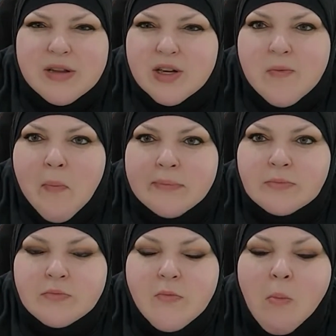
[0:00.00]
do make dessert
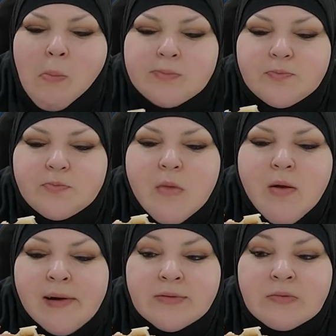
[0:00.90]
with semolina,
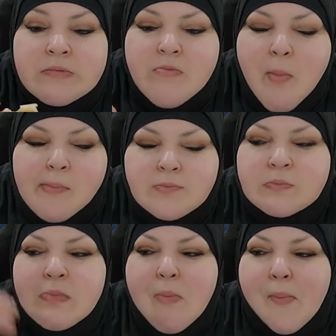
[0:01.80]
whatever you call it. I
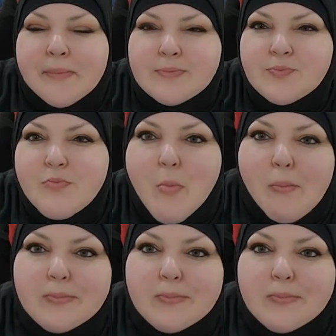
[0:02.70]
call it farina.